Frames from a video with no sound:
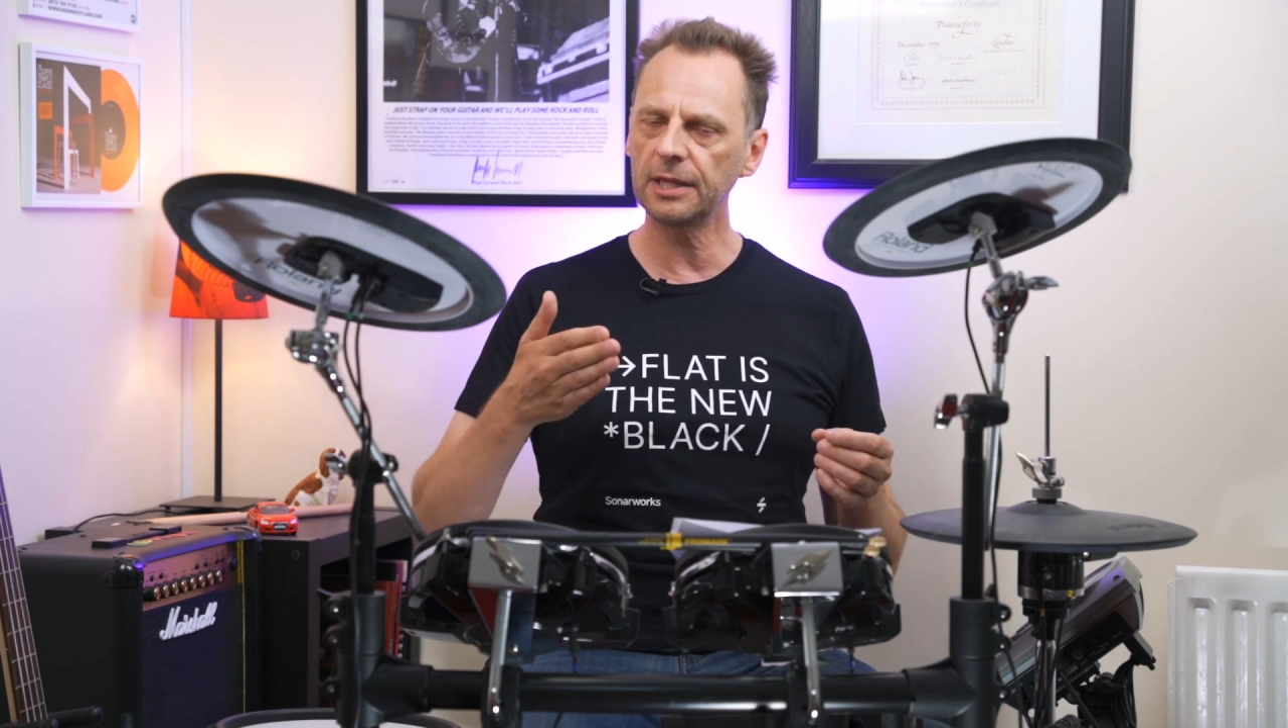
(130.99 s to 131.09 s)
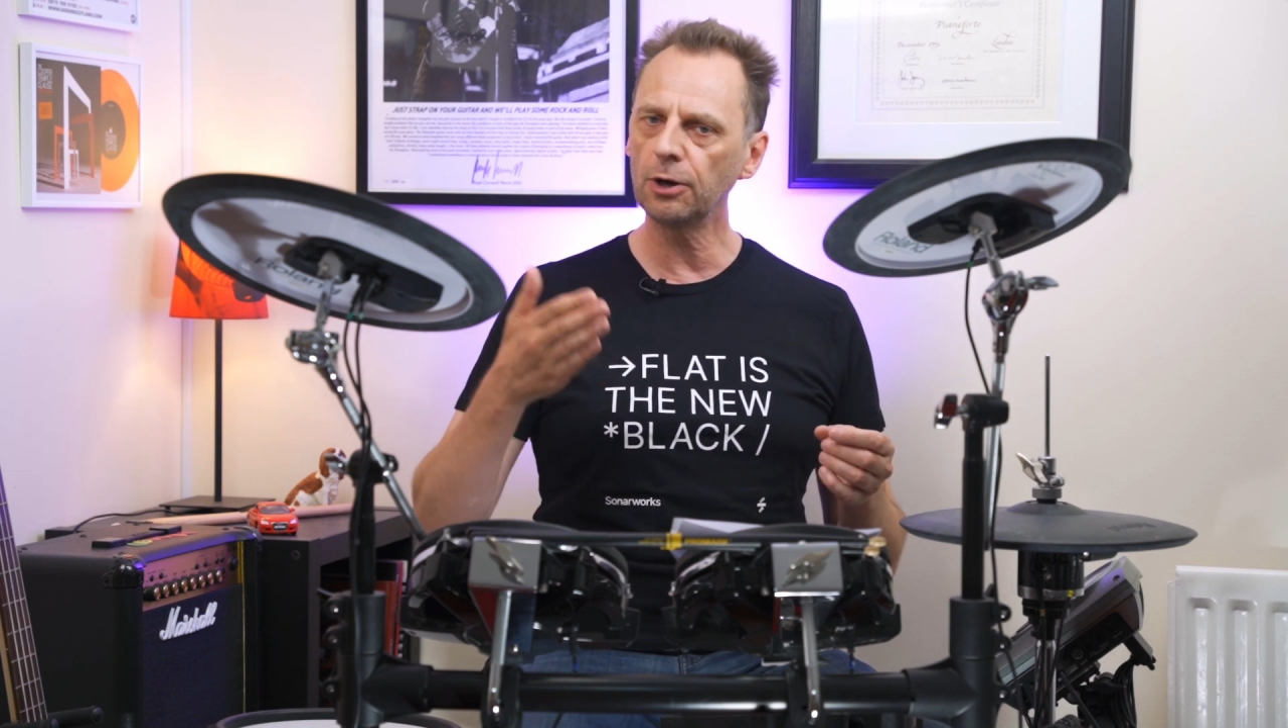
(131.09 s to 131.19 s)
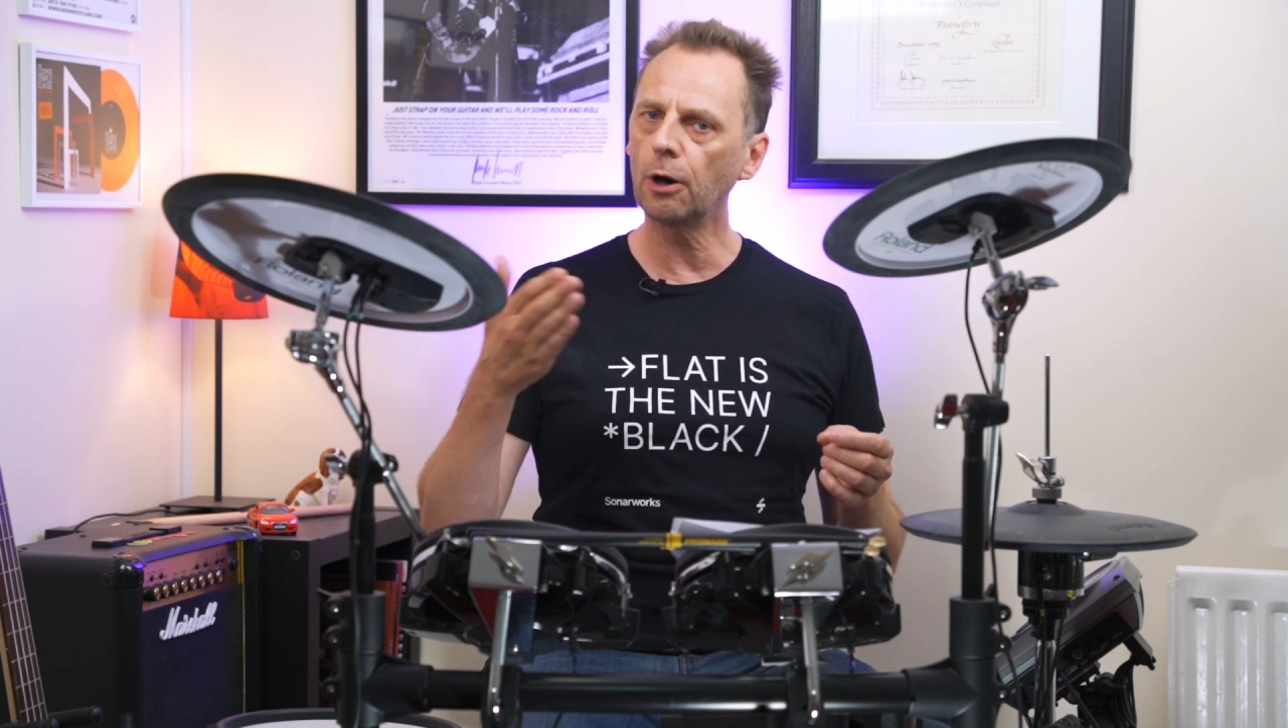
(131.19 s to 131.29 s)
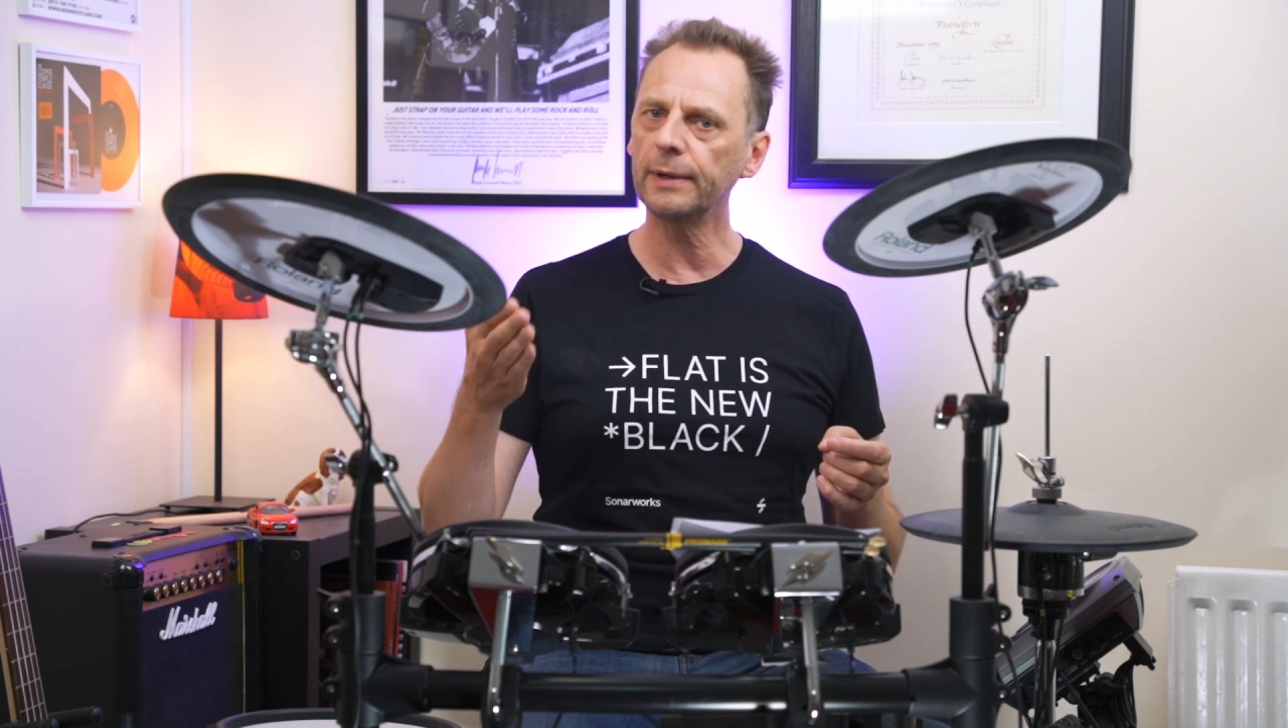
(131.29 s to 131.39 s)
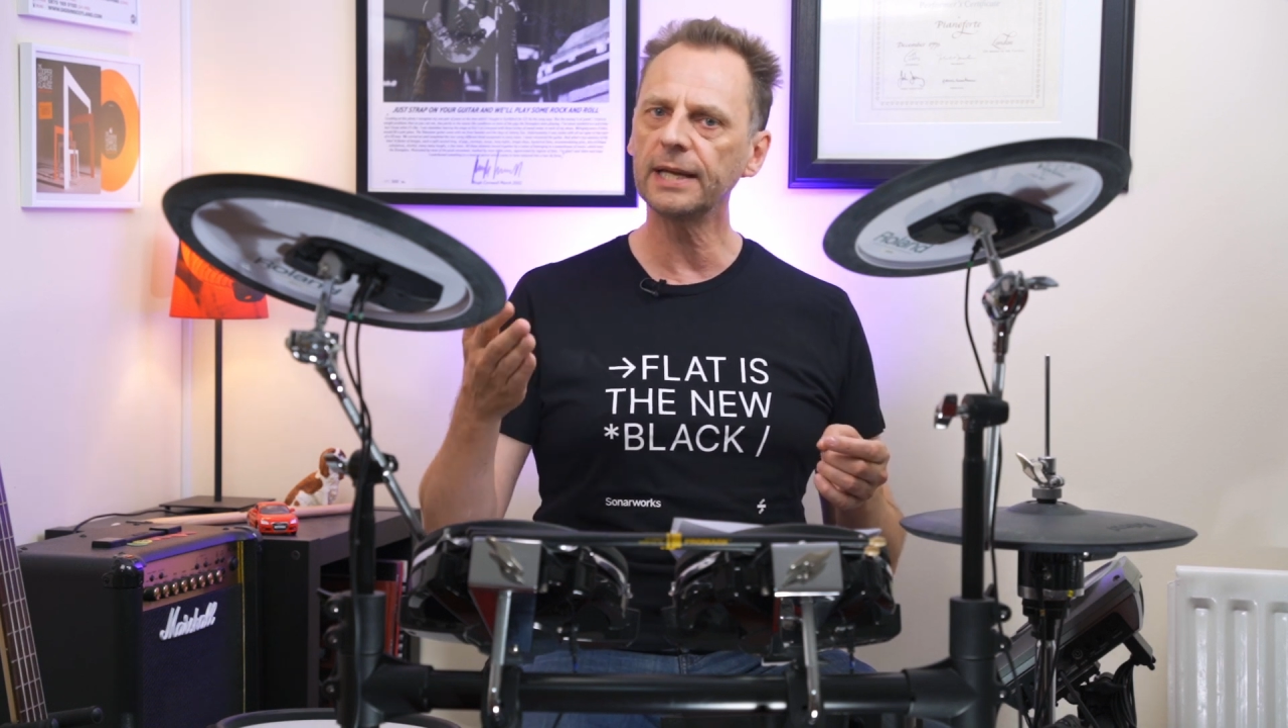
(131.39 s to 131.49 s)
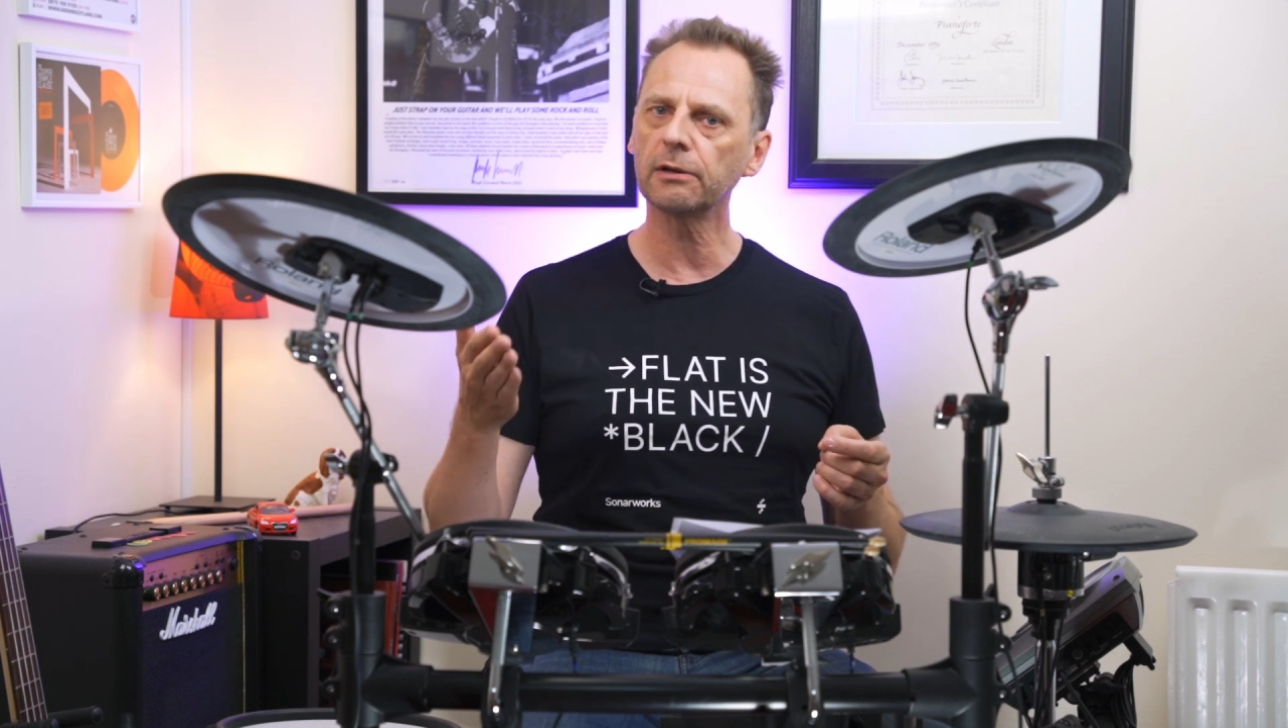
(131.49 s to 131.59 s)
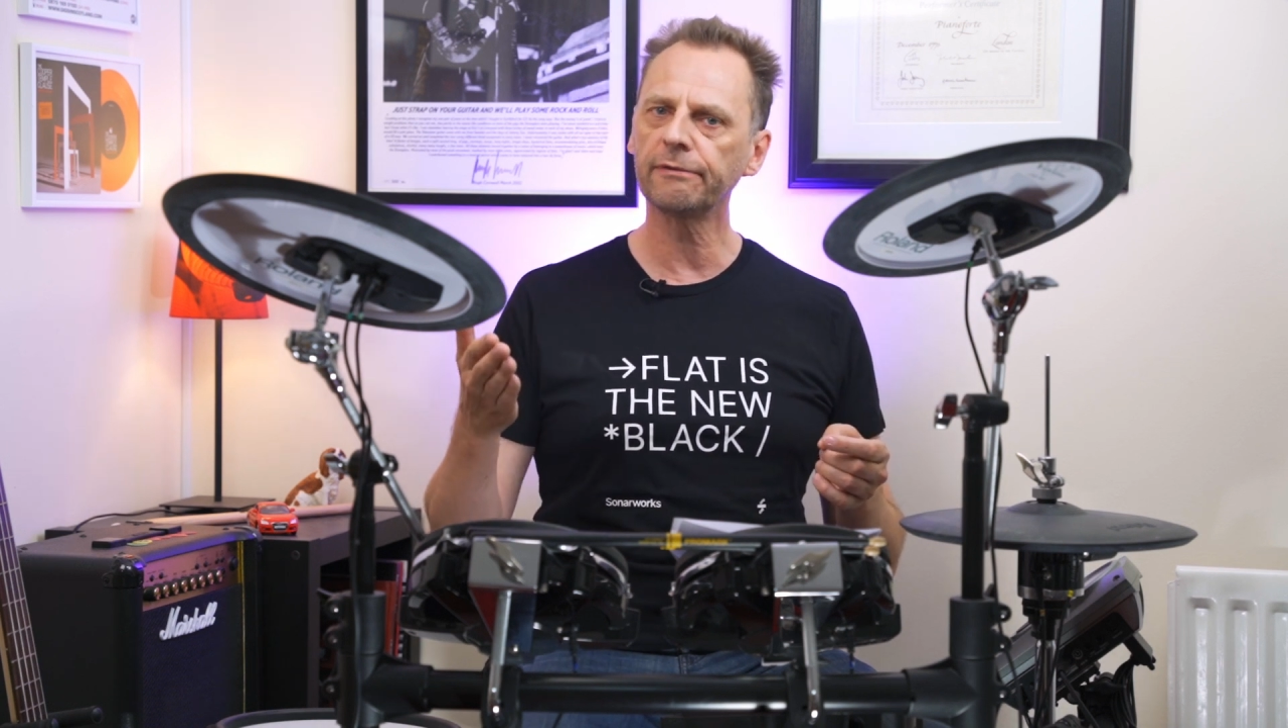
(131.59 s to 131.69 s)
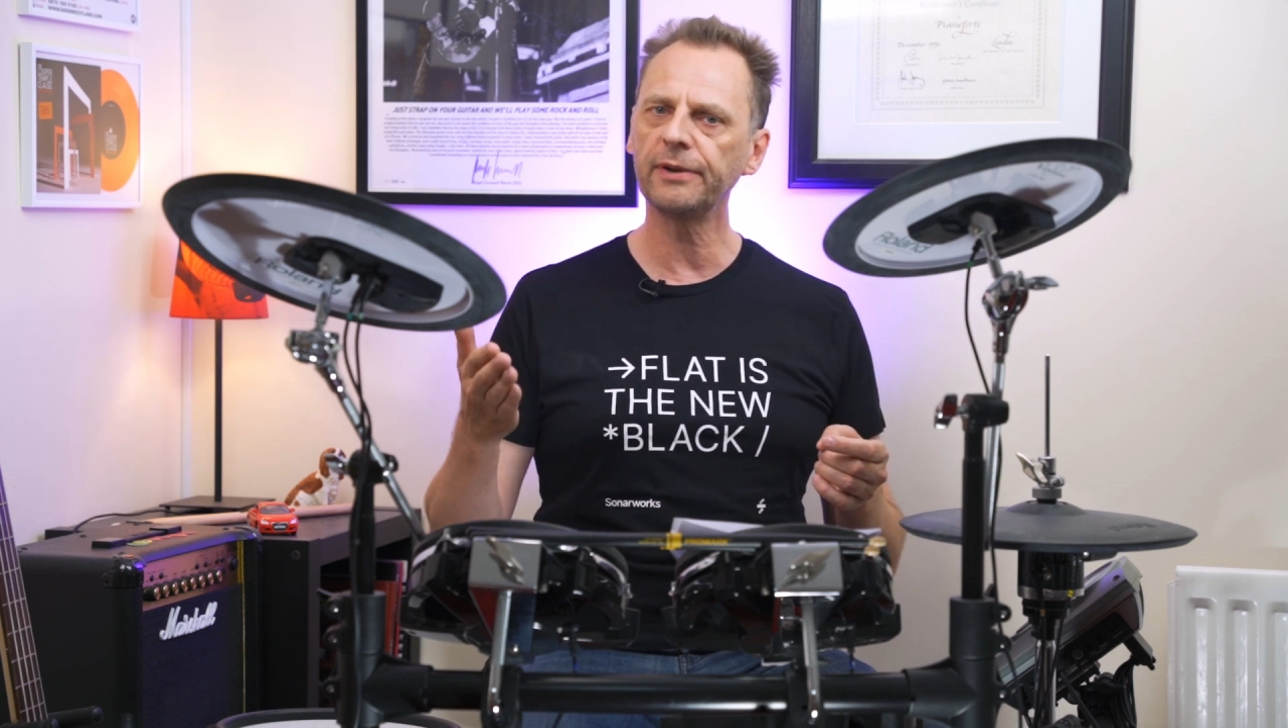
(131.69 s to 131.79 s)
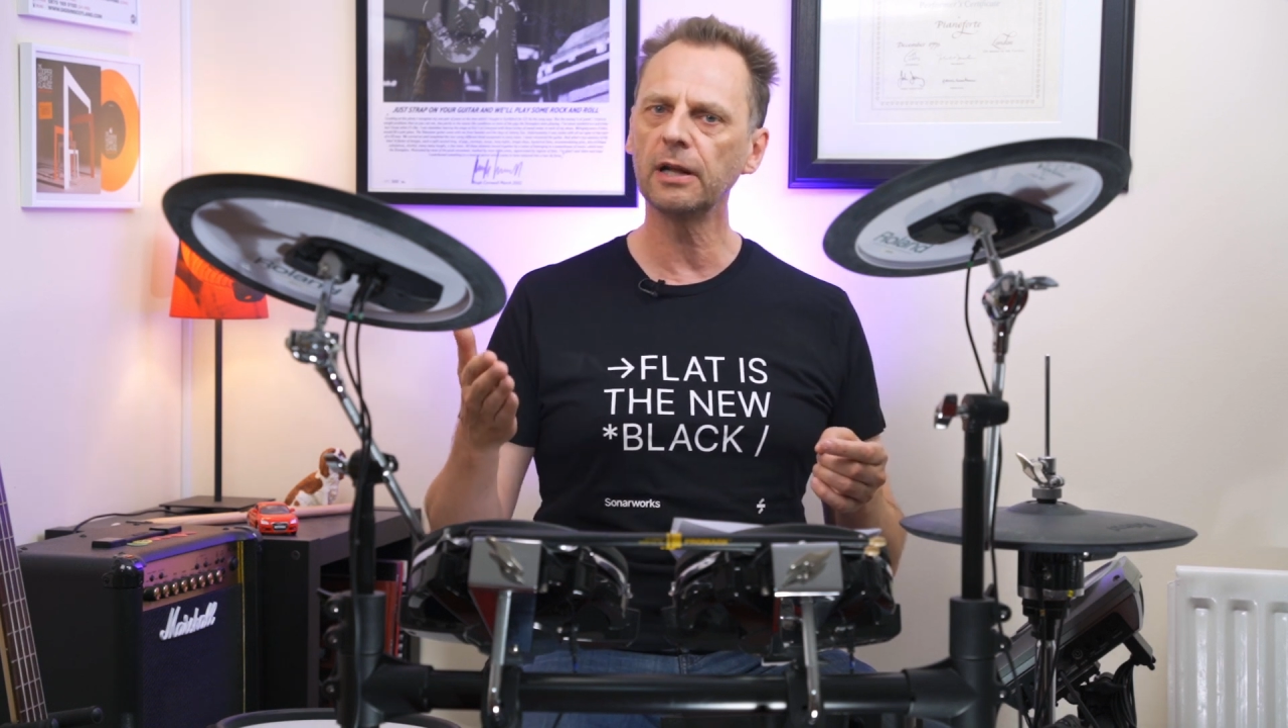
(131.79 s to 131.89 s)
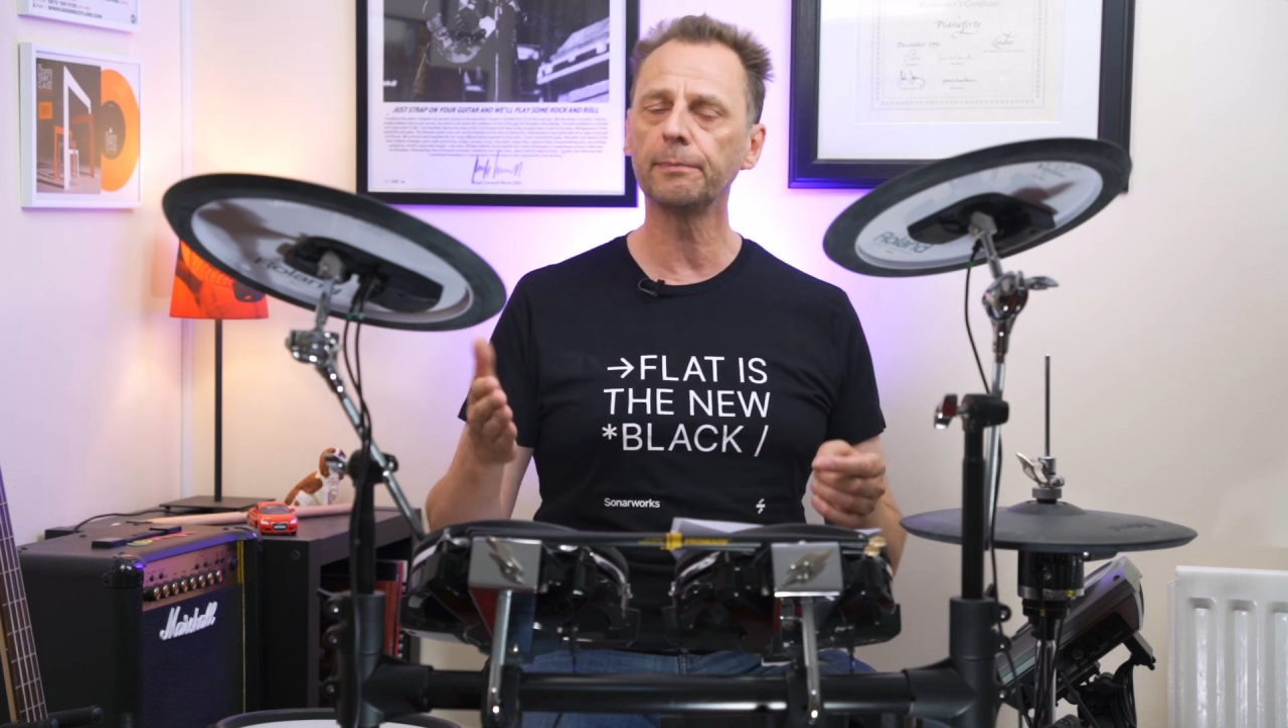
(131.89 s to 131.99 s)
the oriental
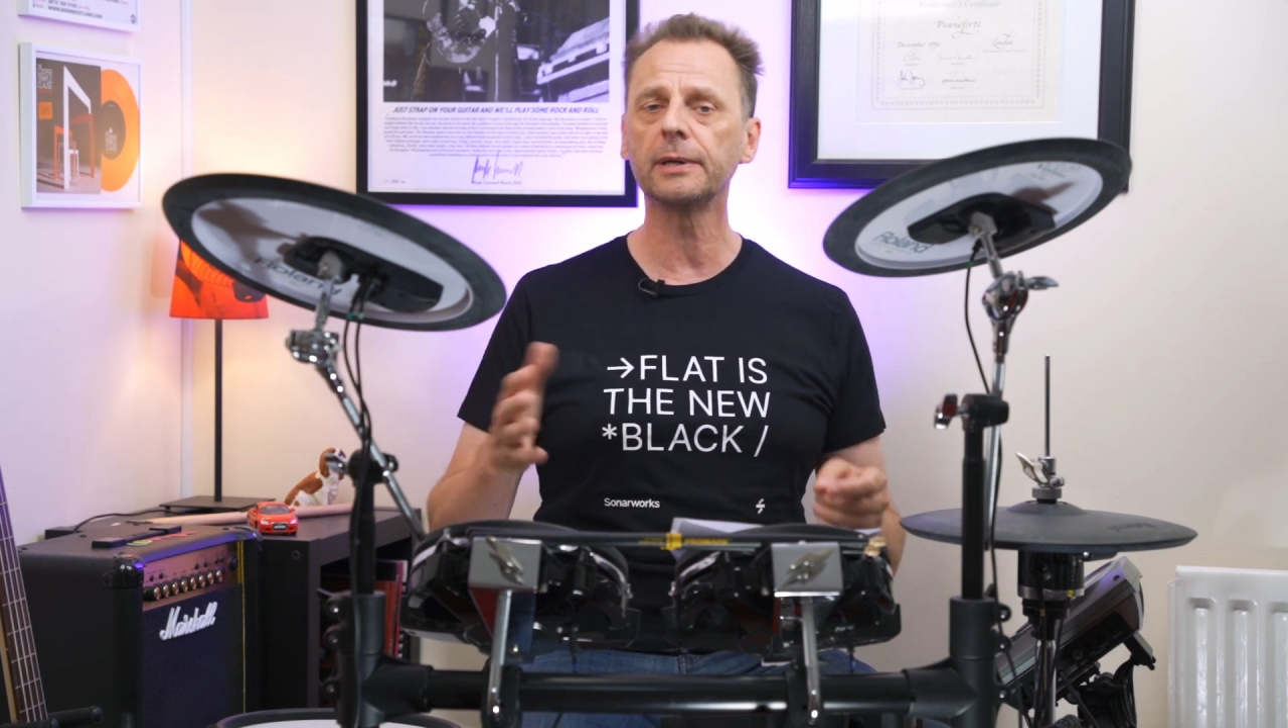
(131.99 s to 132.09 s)
feel